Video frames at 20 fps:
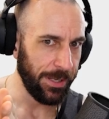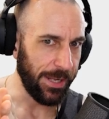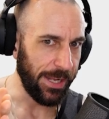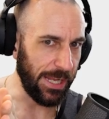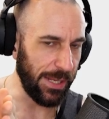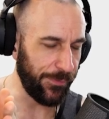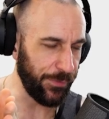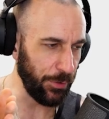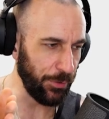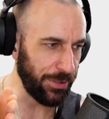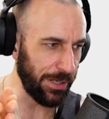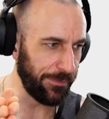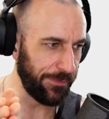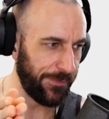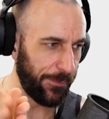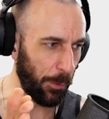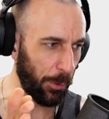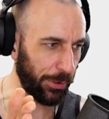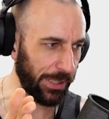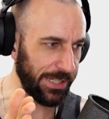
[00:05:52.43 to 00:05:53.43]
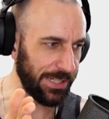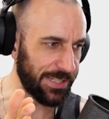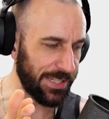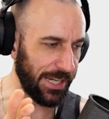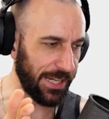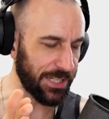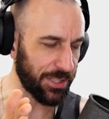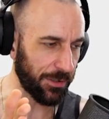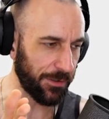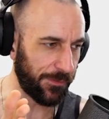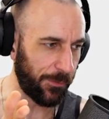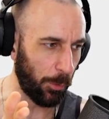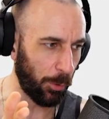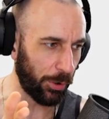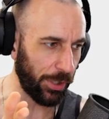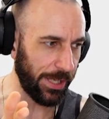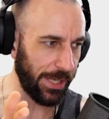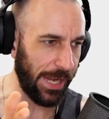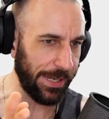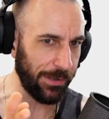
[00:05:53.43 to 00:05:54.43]
if you did 46 or
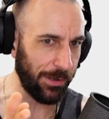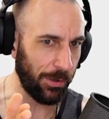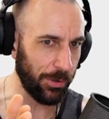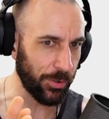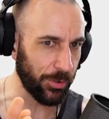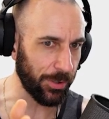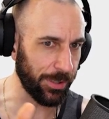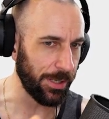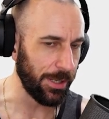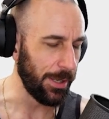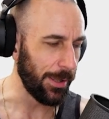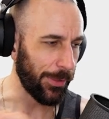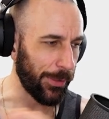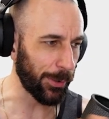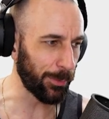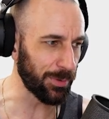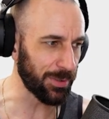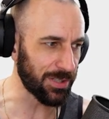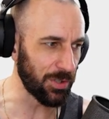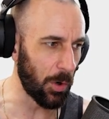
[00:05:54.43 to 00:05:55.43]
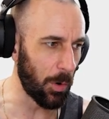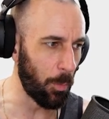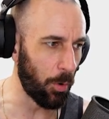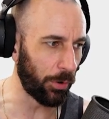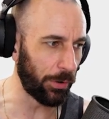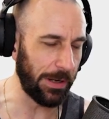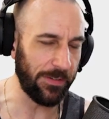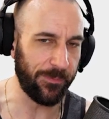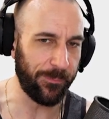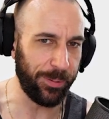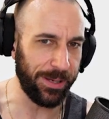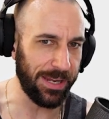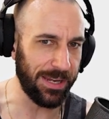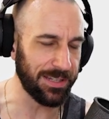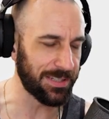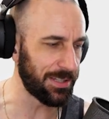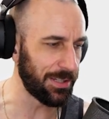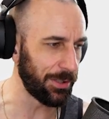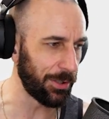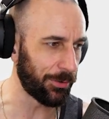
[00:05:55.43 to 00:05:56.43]
4,800, there was no more
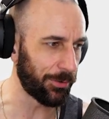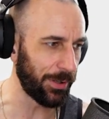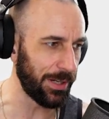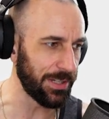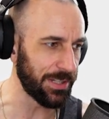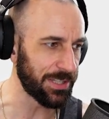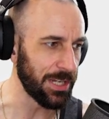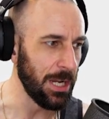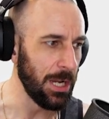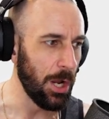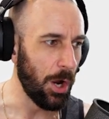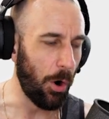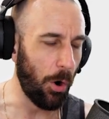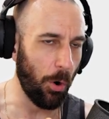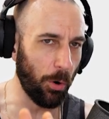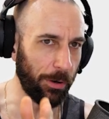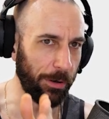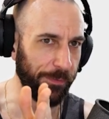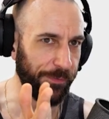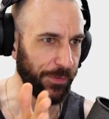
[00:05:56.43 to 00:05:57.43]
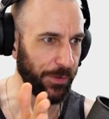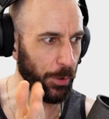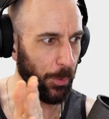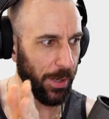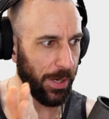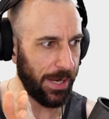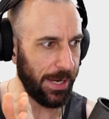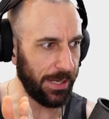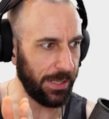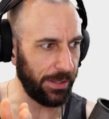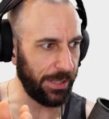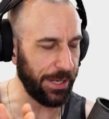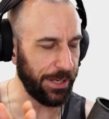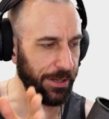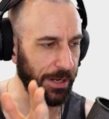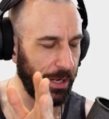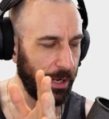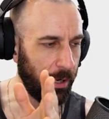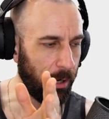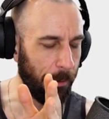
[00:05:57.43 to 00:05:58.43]
FPS increase. Or if you hit like,
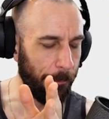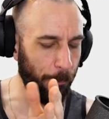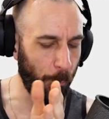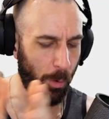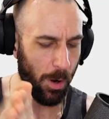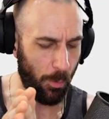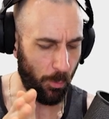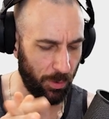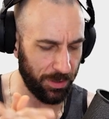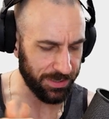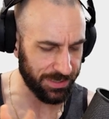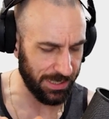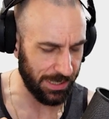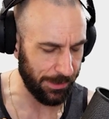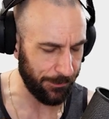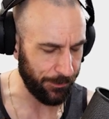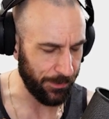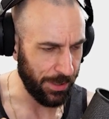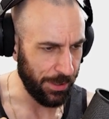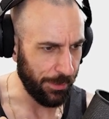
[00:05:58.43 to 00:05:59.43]
um, what was it?